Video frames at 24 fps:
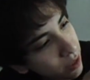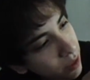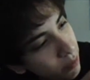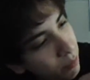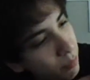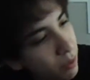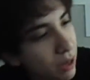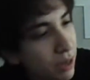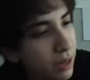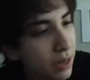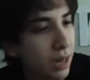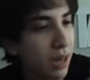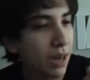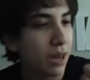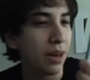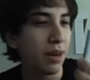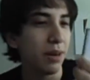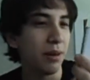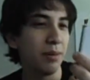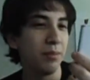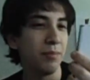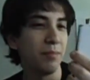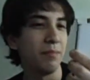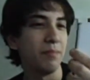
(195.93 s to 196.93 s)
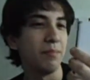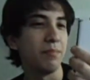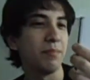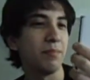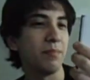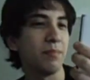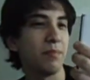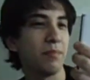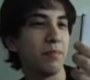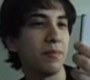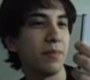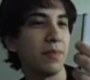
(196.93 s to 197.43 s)
but
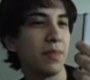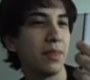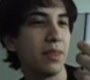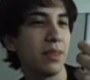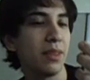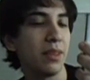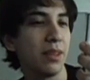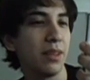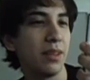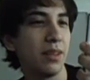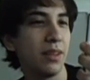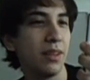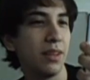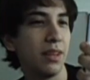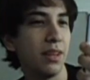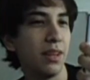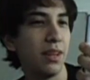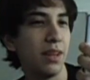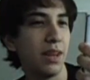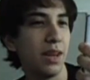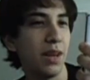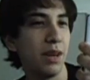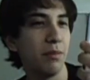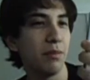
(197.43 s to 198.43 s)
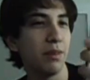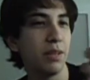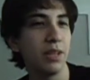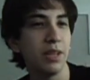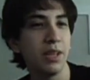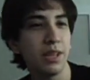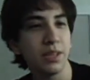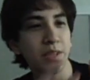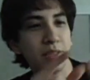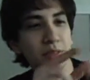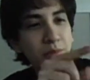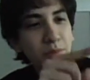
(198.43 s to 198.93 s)
I really
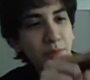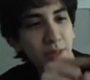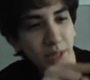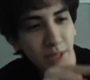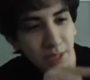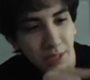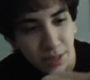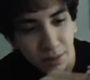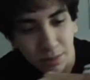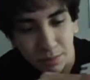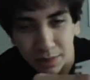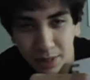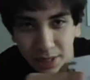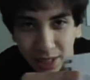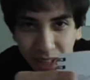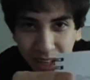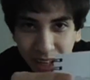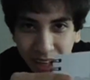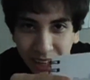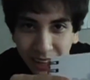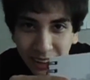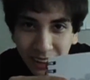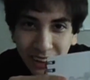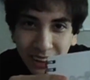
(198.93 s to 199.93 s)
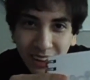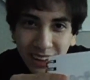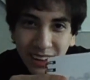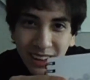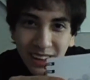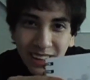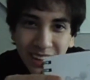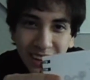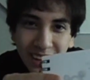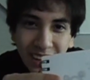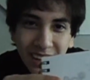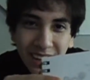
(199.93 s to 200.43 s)
liked what I did with the hair,
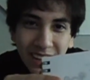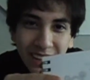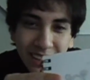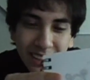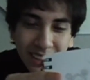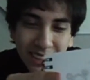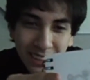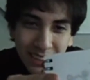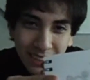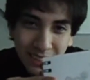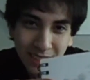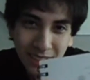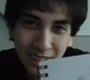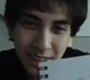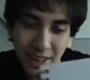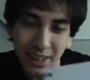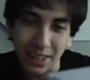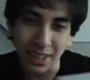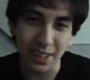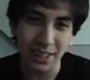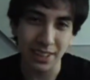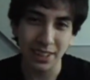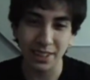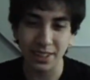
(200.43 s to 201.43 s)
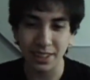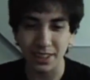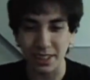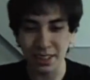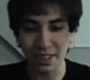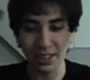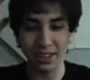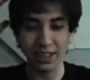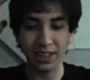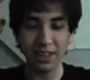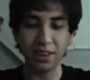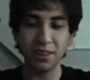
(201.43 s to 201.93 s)
because I
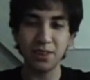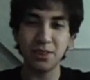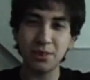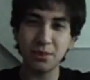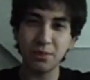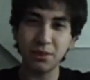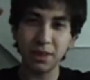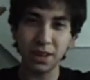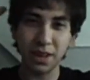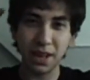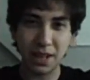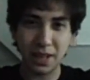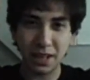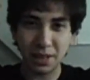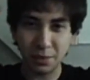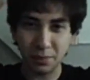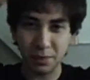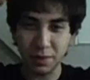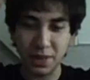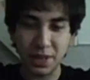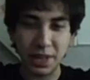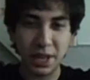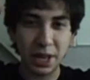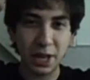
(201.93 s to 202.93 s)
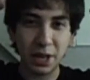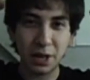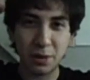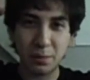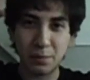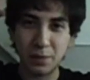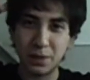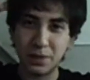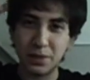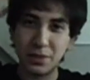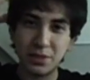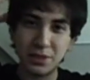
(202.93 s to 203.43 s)
don't know why I like big hair
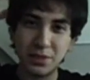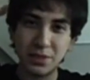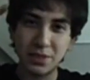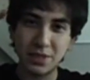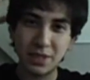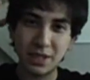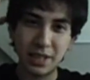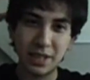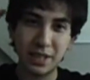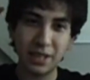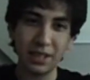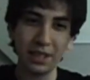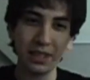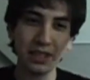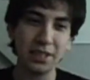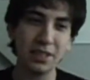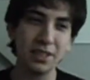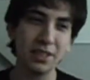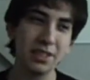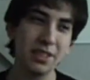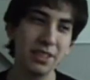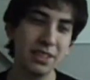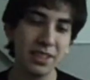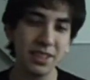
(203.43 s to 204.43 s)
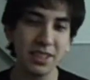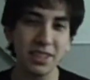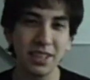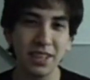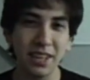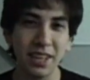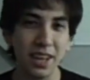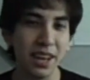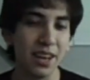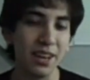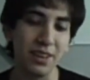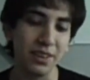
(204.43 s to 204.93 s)
buttons, like
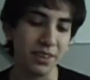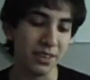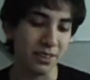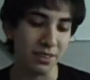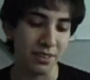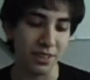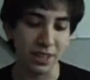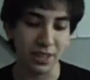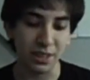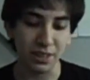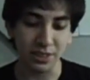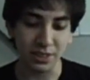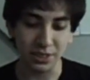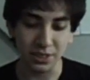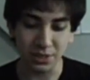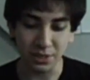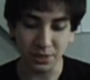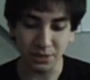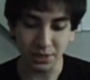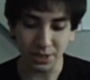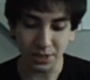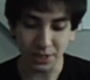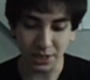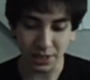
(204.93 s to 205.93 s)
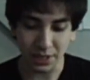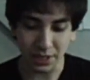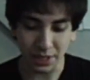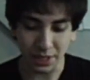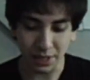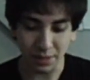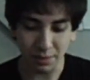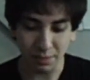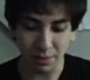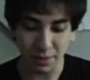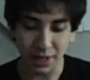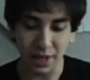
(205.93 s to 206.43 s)
I don't know, like cartoonishly
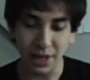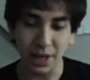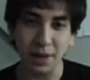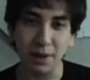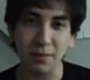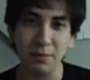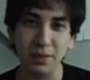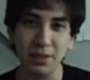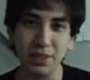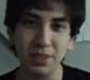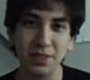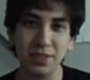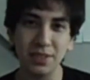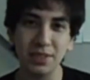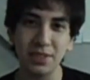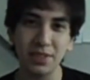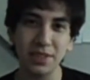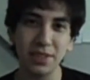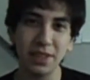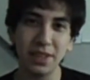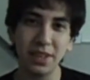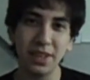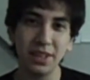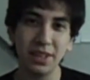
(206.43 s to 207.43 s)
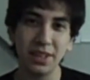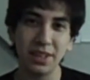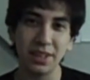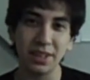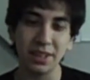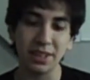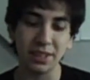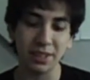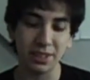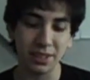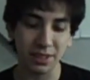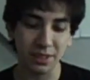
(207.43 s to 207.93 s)
big hair buns. I
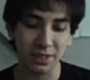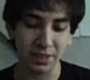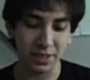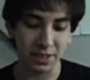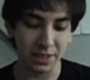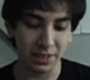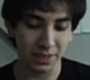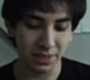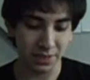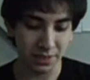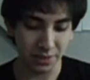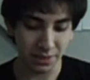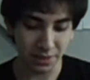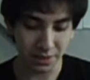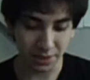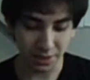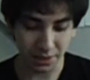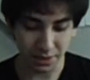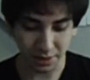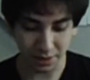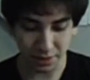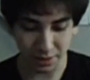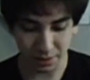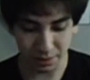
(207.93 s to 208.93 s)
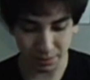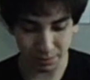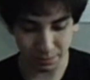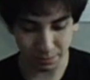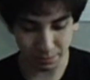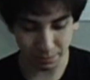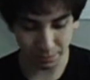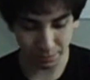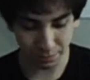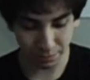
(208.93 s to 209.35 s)
think they're nice. Um,